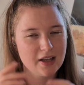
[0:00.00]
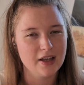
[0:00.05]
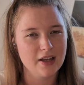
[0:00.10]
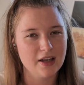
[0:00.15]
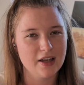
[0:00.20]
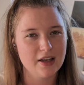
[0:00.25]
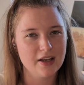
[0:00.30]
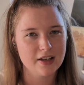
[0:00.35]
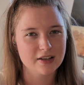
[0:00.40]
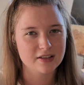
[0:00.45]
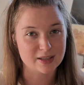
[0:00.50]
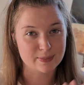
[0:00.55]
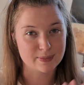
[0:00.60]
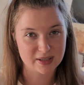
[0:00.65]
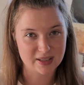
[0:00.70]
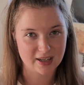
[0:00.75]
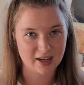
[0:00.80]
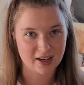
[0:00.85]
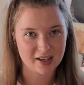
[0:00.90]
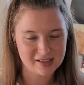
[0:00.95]
So that's my
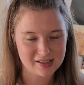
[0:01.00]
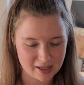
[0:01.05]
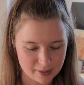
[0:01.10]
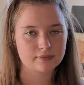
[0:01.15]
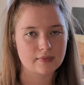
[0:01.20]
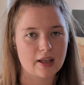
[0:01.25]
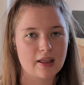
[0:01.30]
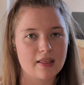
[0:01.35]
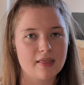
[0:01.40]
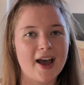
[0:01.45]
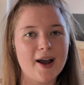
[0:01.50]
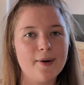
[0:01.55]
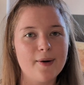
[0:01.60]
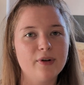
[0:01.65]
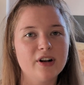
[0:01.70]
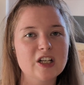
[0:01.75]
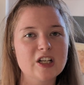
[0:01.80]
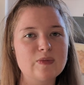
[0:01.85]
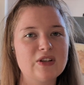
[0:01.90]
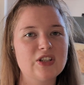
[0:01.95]
second tip. That
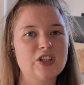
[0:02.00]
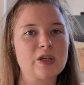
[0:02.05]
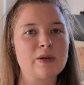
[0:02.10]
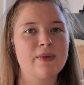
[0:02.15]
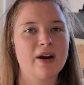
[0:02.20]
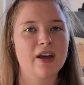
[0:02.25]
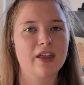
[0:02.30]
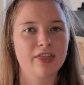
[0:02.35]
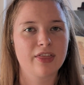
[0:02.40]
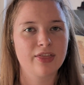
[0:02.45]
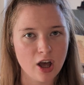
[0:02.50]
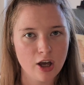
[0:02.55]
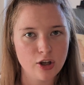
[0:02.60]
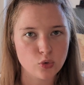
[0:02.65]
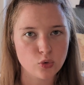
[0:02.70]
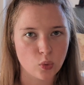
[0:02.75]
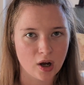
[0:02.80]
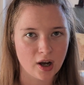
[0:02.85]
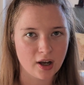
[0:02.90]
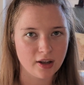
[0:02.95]
brings me to my third
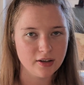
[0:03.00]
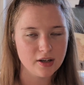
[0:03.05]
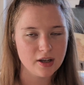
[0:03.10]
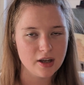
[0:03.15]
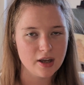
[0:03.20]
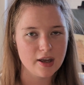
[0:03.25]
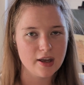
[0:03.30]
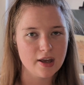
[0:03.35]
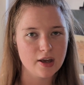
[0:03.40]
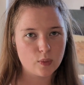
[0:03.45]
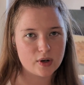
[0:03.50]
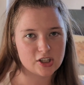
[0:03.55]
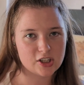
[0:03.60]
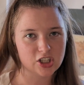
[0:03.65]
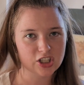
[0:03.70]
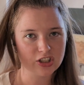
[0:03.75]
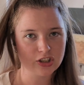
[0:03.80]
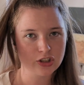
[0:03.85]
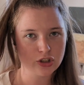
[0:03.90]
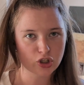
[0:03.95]
one, which
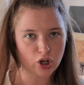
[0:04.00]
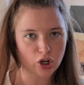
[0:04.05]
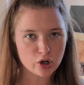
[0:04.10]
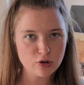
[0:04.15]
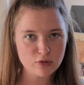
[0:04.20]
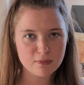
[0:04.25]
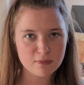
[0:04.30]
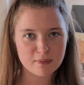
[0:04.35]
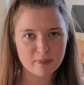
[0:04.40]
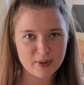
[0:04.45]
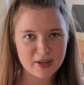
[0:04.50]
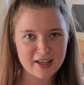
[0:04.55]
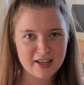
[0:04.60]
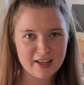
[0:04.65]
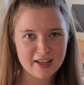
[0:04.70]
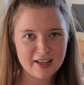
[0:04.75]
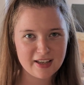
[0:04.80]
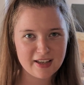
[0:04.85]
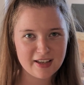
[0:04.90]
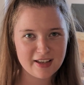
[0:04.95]
is don't
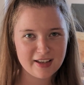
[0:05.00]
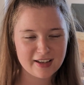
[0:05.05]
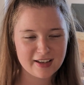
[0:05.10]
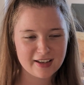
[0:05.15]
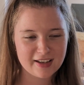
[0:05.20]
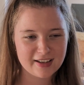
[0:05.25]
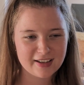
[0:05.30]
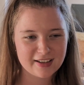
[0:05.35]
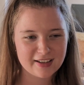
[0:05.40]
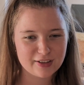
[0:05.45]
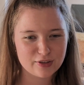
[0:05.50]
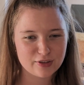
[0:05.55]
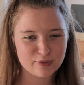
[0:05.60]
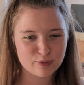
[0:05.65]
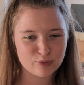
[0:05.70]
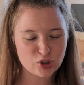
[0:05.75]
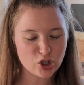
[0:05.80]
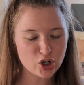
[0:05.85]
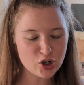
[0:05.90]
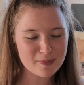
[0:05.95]
be
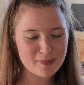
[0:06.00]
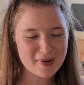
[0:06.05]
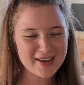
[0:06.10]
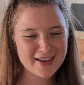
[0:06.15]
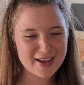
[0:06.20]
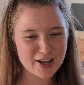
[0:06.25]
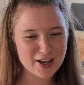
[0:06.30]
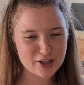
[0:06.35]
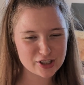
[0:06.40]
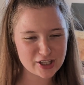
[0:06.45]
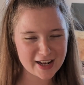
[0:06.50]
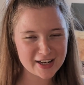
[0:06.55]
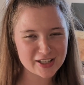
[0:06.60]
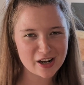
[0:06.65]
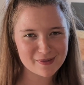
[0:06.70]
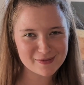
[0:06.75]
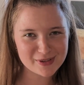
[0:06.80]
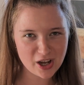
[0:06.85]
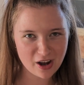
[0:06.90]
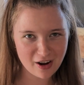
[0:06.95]
don't make it 10
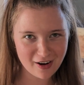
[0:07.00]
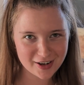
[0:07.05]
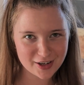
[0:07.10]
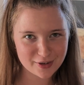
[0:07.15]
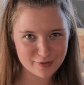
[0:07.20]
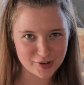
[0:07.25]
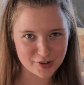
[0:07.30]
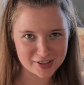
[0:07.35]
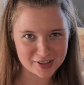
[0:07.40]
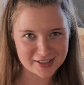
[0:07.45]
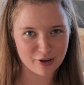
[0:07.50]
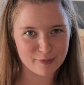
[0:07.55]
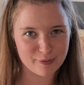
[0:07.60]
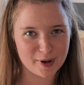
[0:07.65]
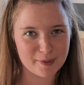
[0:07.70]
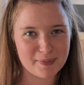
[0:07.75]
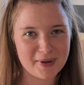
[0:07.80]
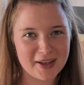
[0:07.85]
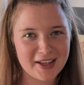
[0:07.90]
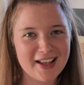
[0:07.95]
times harder for yourself by
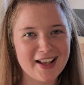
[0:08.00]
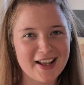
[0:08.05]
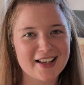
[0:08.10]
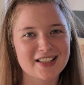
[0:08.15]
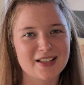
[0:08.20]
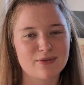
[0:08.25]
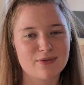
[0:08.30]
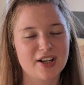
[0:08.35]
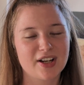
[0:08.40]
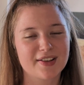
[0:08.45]
picking a subject that's